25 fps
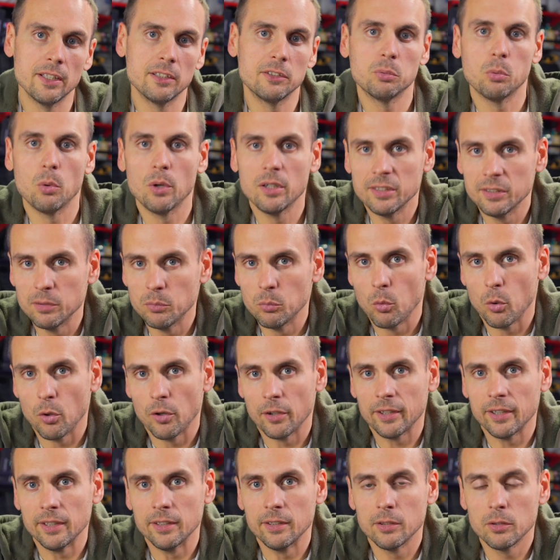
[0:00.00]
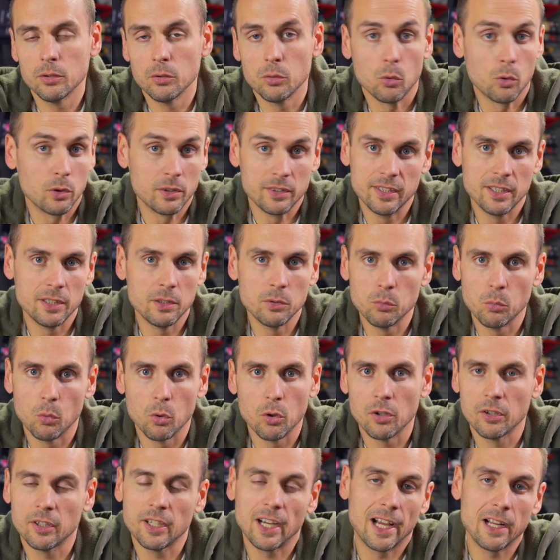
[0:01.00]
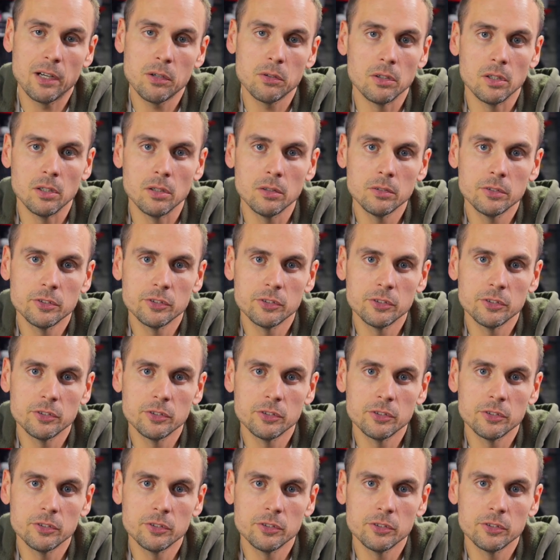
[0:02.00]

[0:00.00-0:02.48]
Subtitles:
wasn't working or didn't work. I don't know.